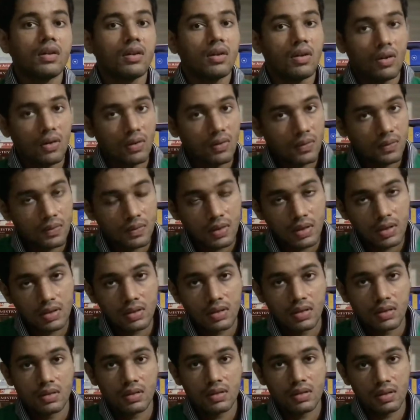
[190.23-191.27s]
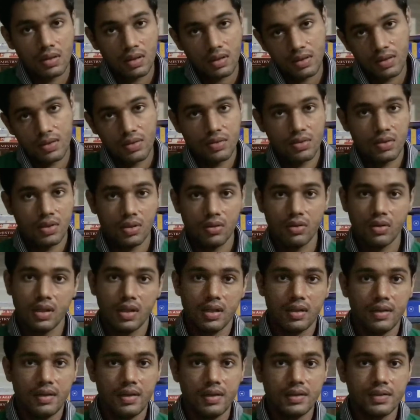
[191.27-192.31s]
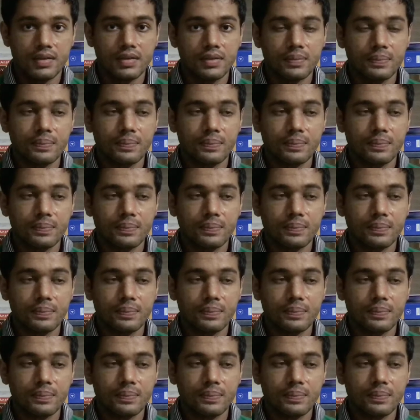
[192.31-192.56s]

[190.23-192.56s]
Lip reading: of lung injury or ARDS.